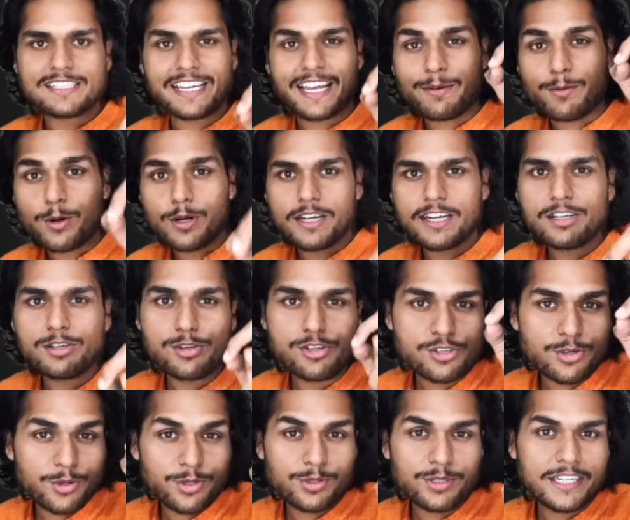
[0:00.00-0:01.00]
I wanted to
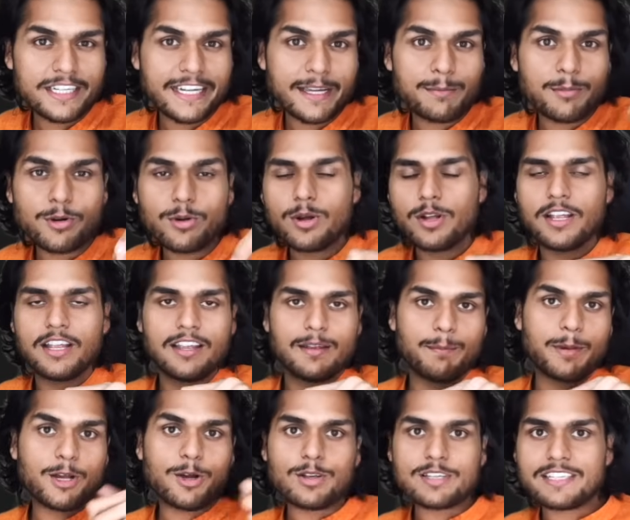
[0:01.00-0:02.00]
show you the demo
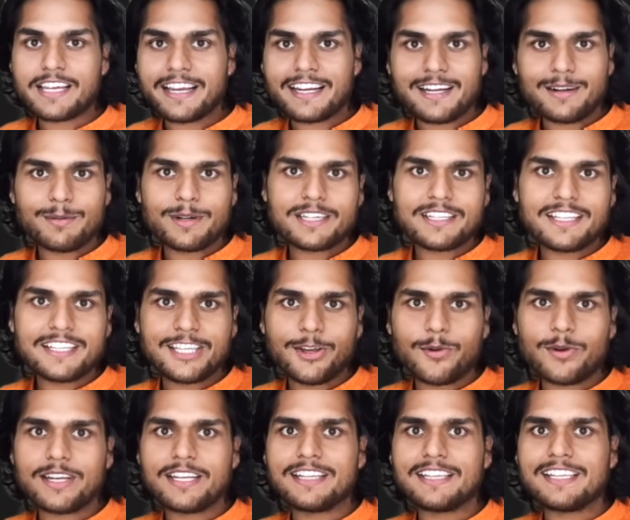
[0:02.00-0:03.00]
because I covered the
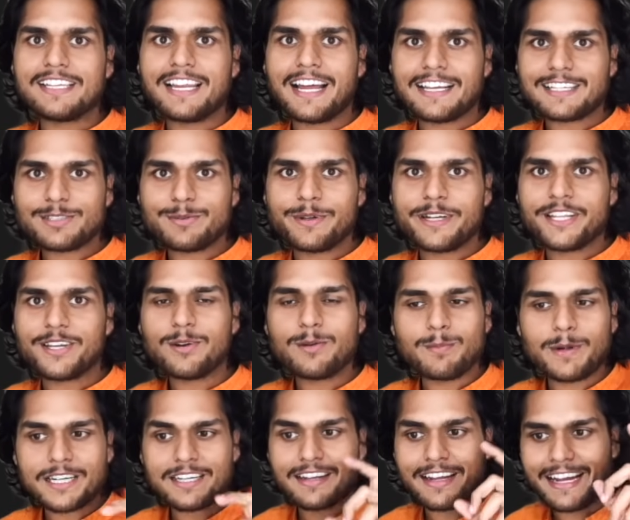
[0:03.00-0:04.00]
theory in the last video,
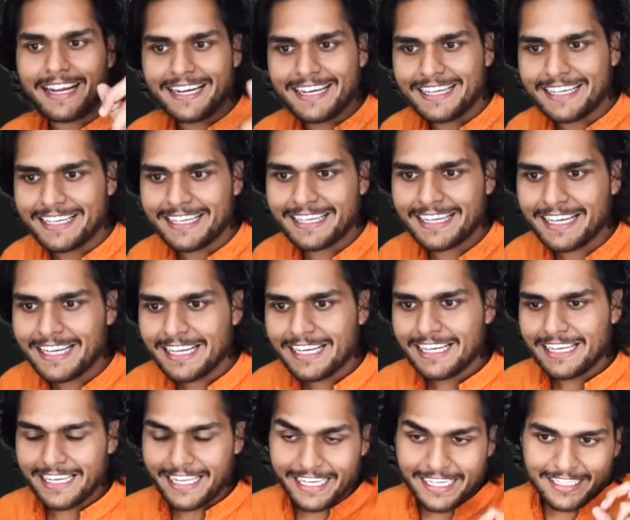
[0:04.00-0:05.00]
but
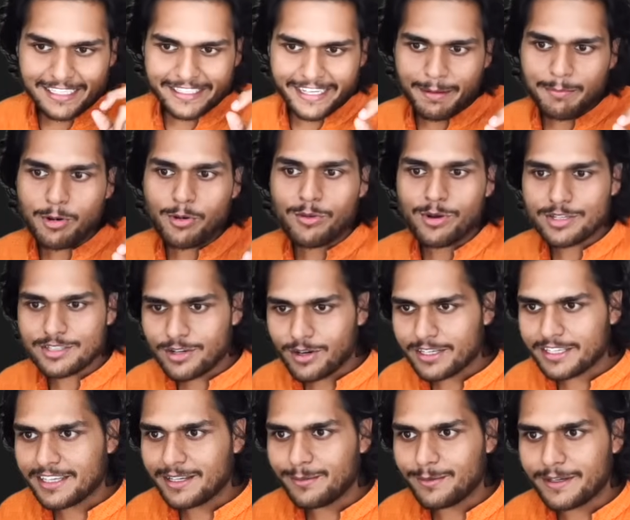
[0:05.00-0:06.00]
demo was
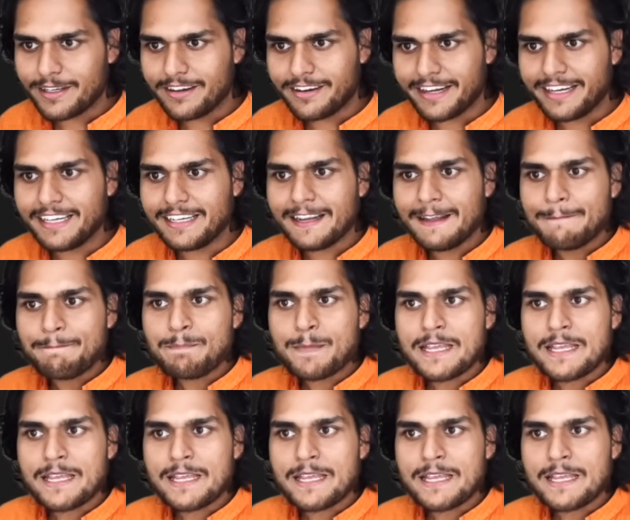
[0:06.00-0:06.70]
not covered, right?